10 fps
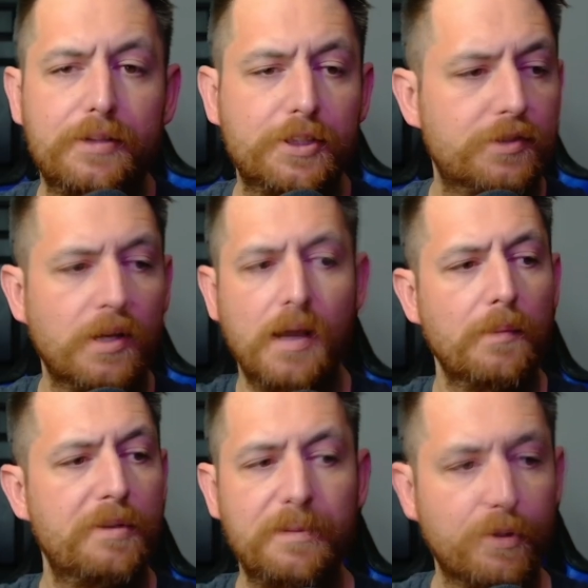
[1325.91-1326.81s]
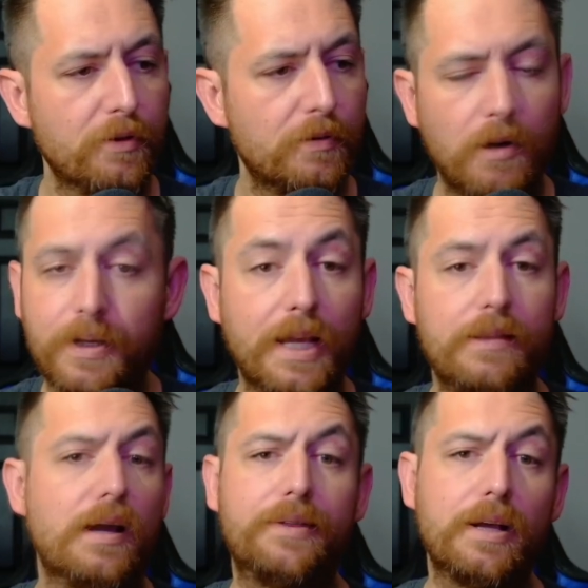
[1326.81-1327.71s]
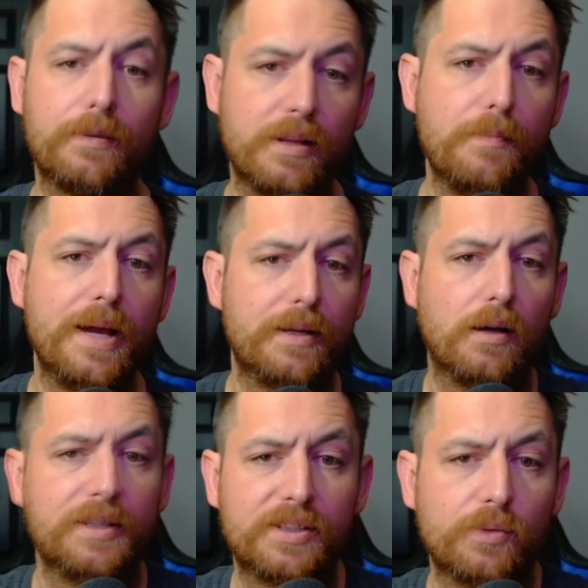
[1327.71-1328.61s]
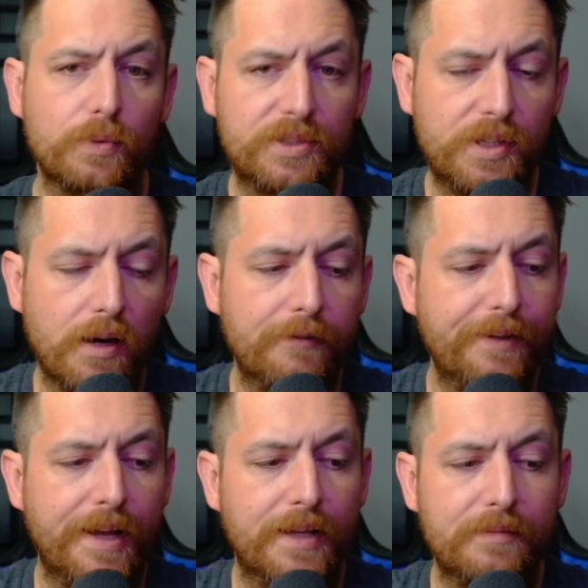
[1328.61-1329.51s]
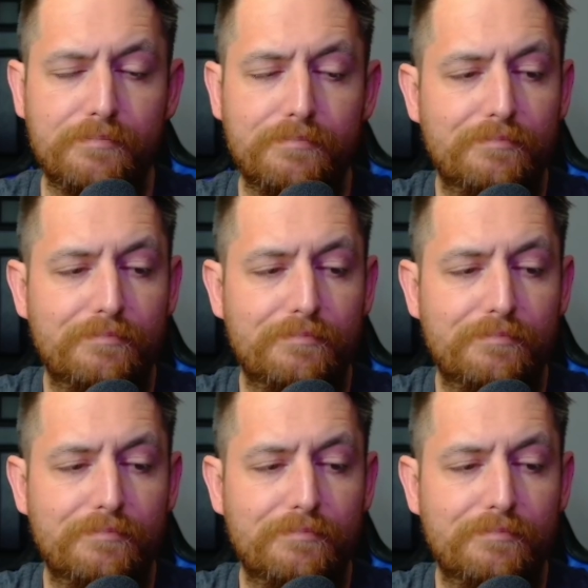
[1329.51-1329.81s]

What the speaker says: Just people are getting out there and they're making all this cool stuff, and